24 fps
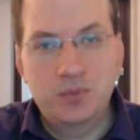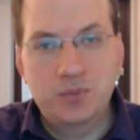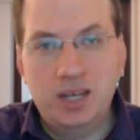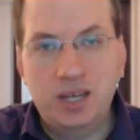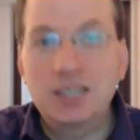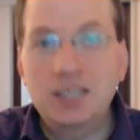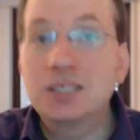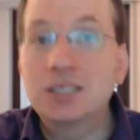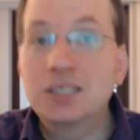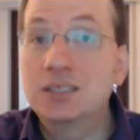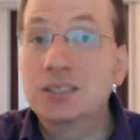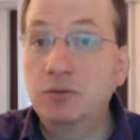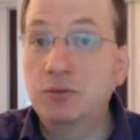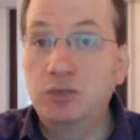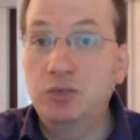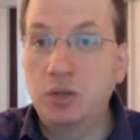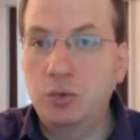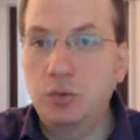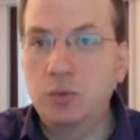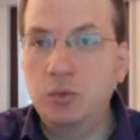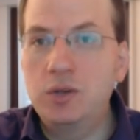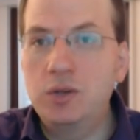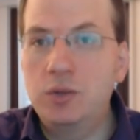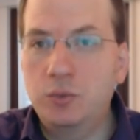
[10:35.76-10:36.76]

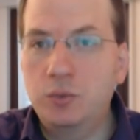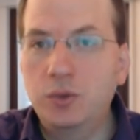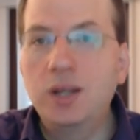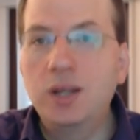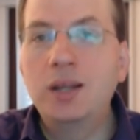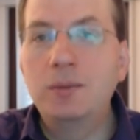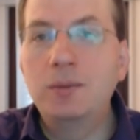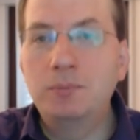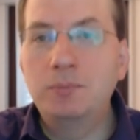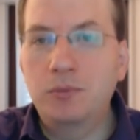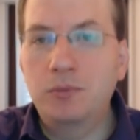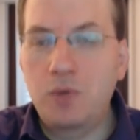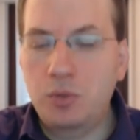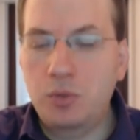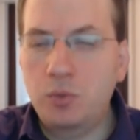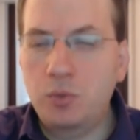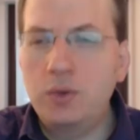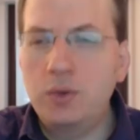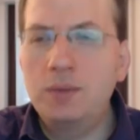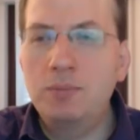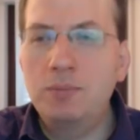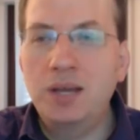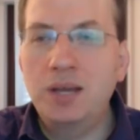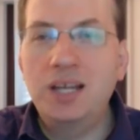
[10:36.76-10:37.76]
1973,
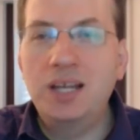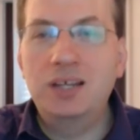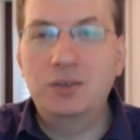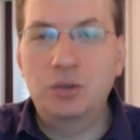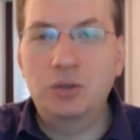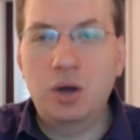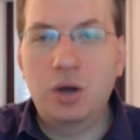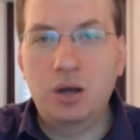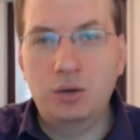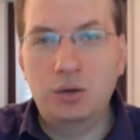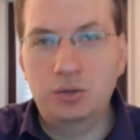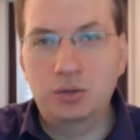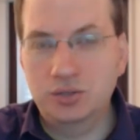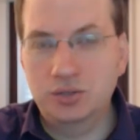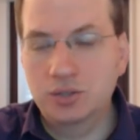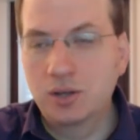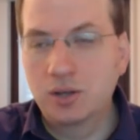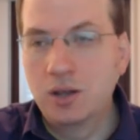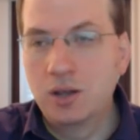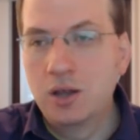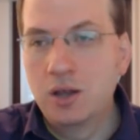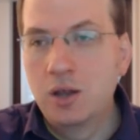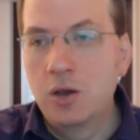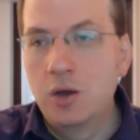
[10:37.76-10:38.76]
$3 billion
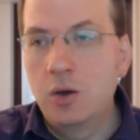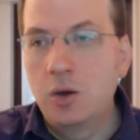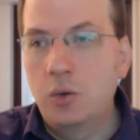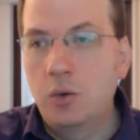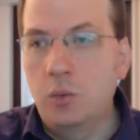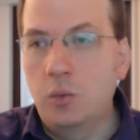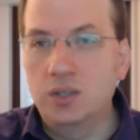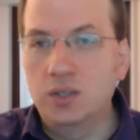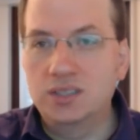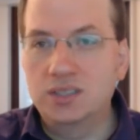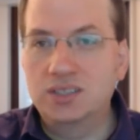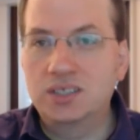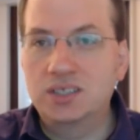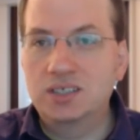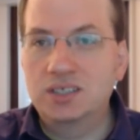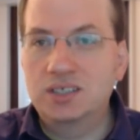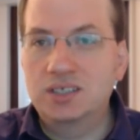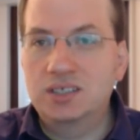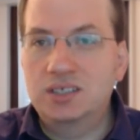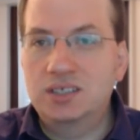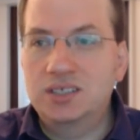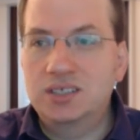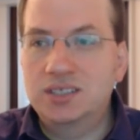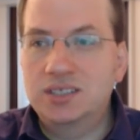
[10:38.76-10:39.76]
was
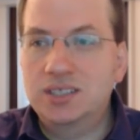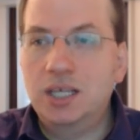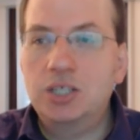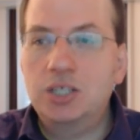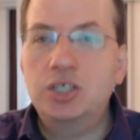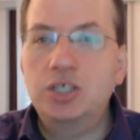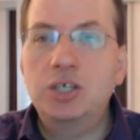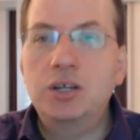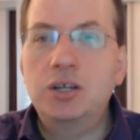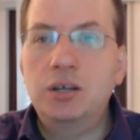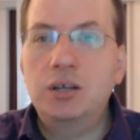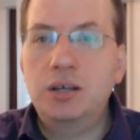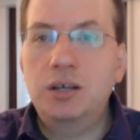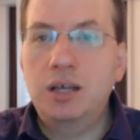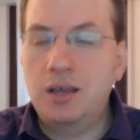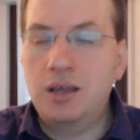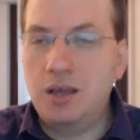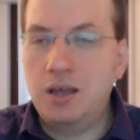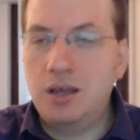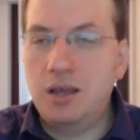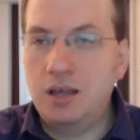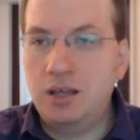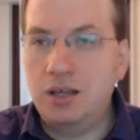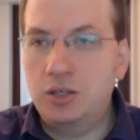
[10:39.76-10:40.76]
such
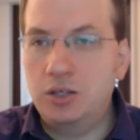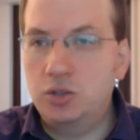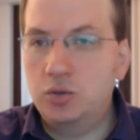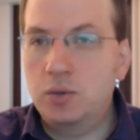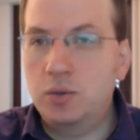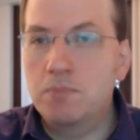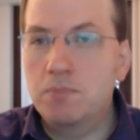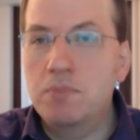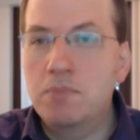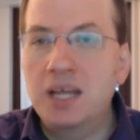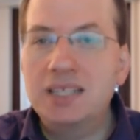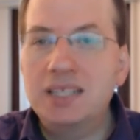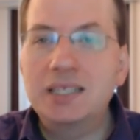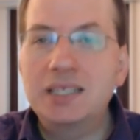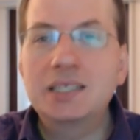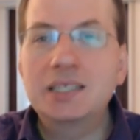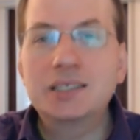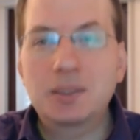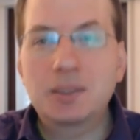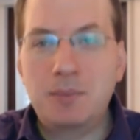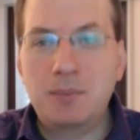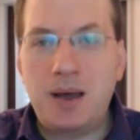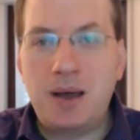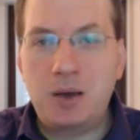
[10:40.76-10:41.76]
a tremendous
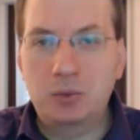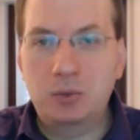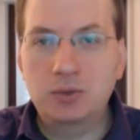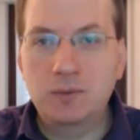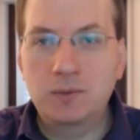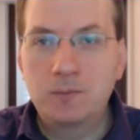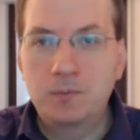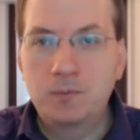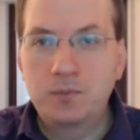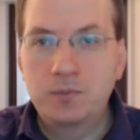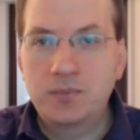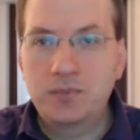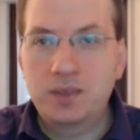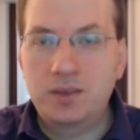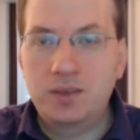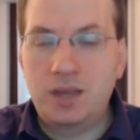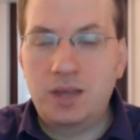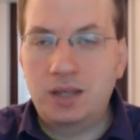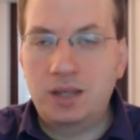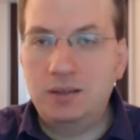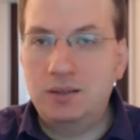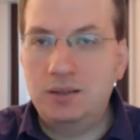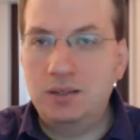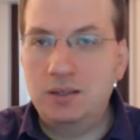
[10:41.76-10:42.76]
amount
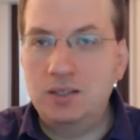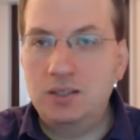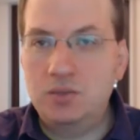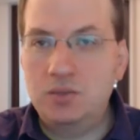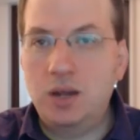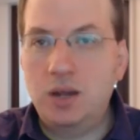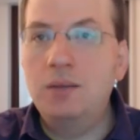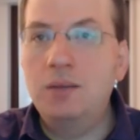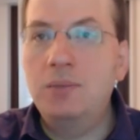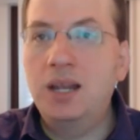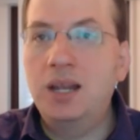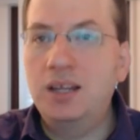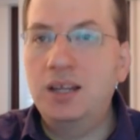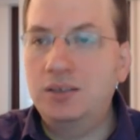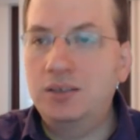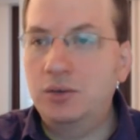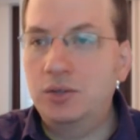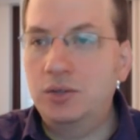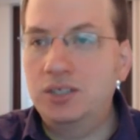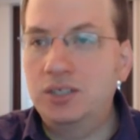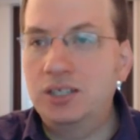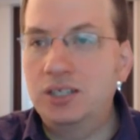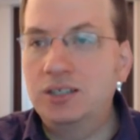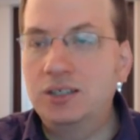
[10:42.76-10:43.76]
that the Israeli
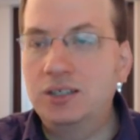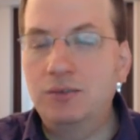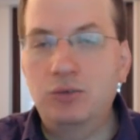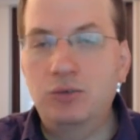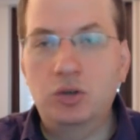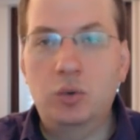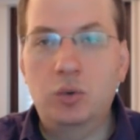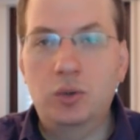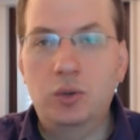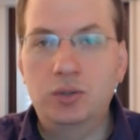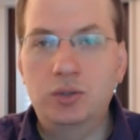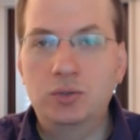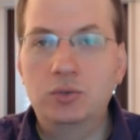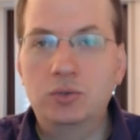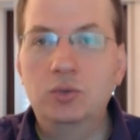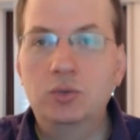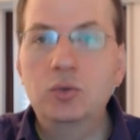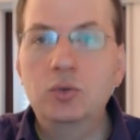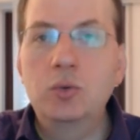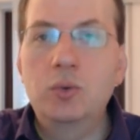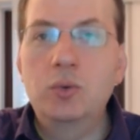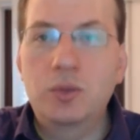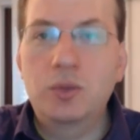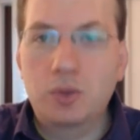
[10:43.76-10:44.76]
military didn't even know what to
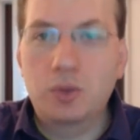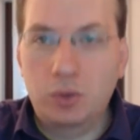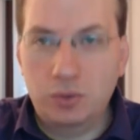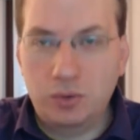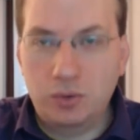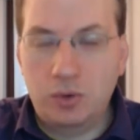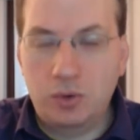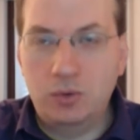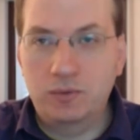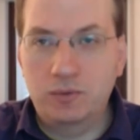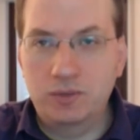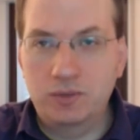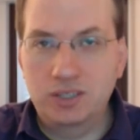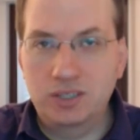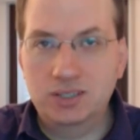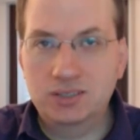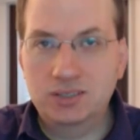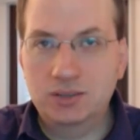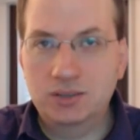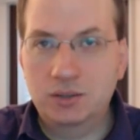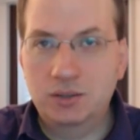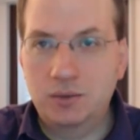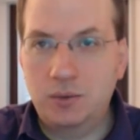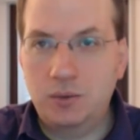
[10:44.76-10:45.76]
do with all of
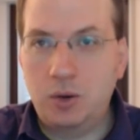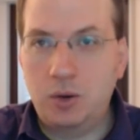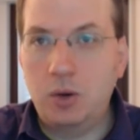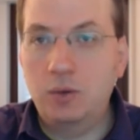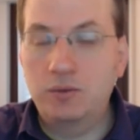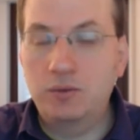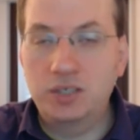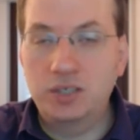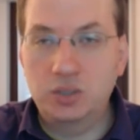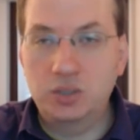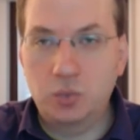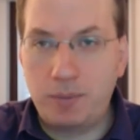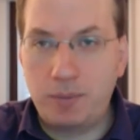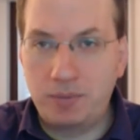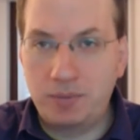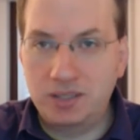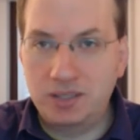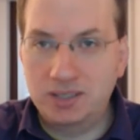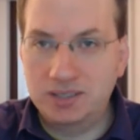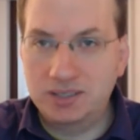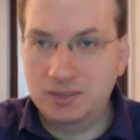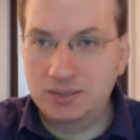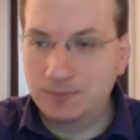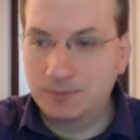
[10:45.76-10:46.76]
this, all of these
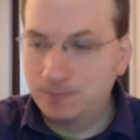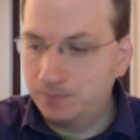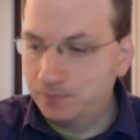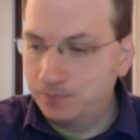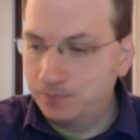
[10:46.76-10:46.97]
weapons.